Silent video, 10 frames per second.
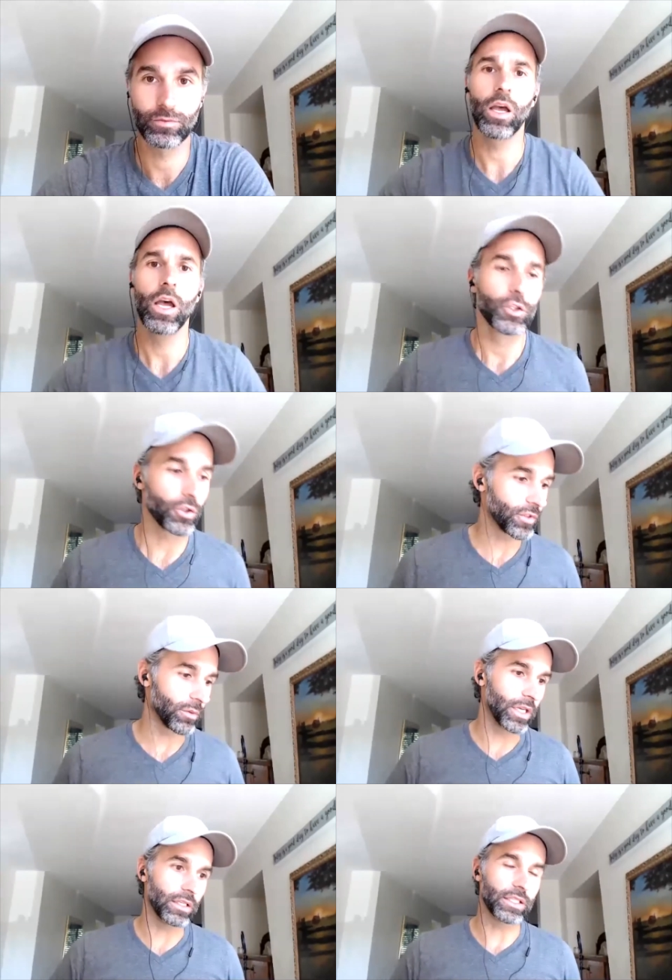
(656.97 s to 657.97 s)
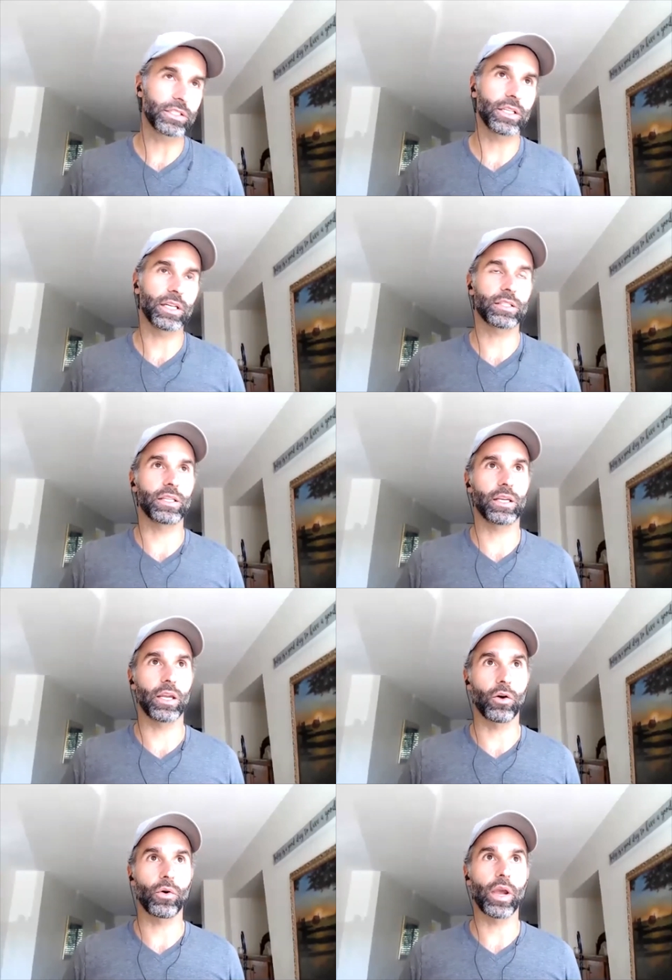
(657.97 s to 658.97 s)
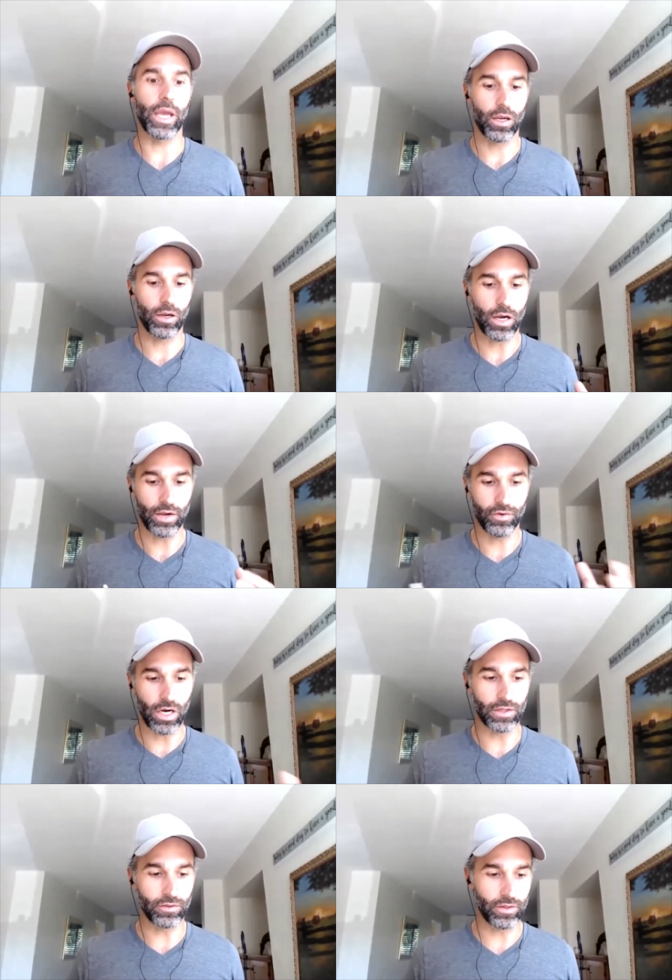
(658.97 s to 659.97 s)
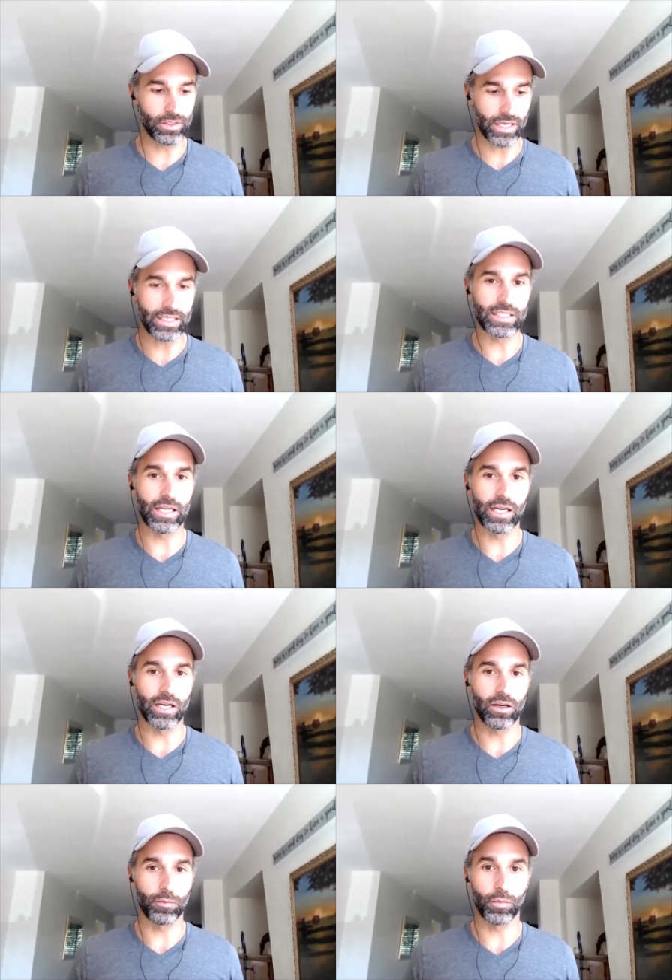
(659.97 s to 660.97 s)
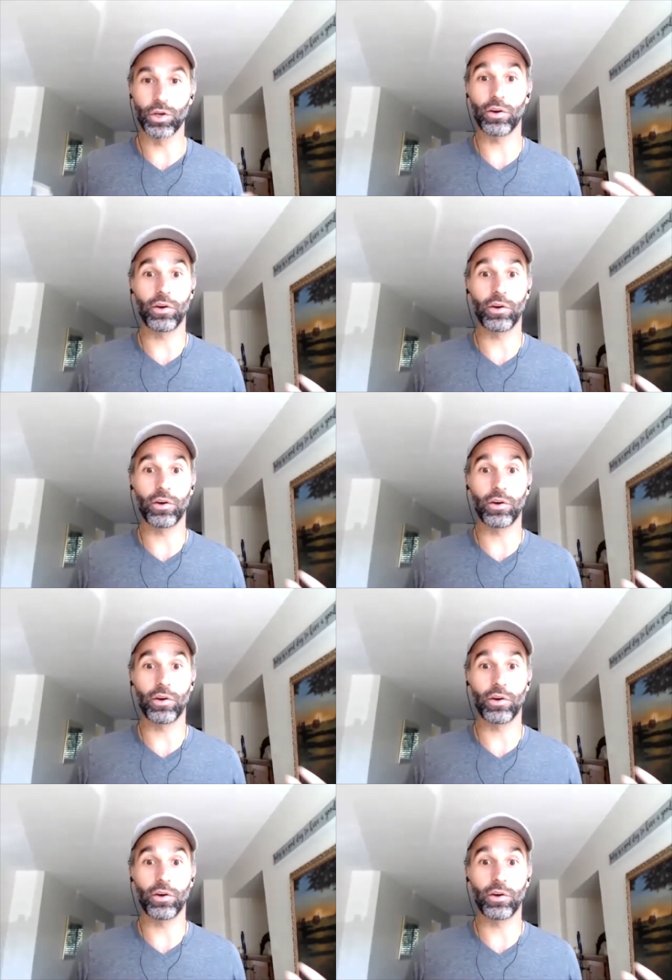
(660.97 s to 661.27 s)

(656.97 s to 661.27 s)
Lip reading: So somebody listening is thinking, okay, I've got this idea. I'm going to go